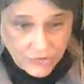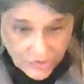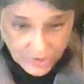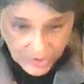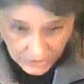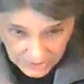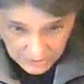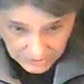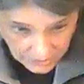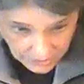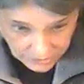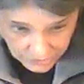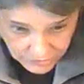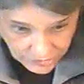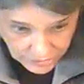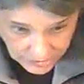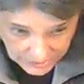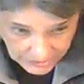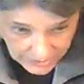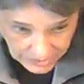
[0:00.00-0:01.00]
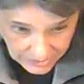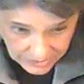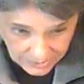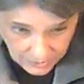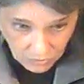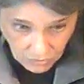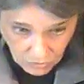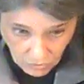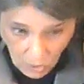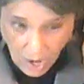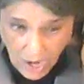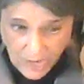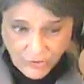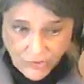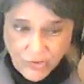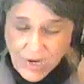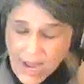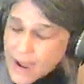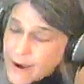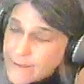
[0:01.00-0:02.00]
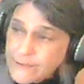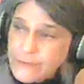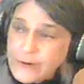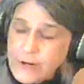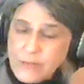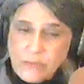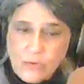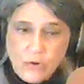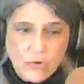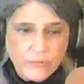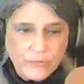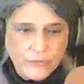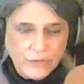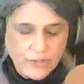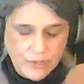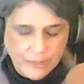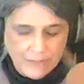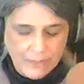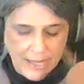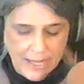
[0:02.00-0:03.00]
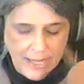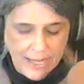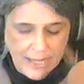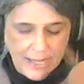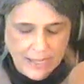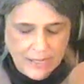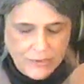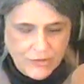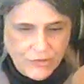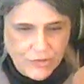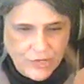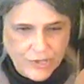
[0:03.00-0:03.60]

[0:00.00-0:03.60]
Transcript: She watched every move she made.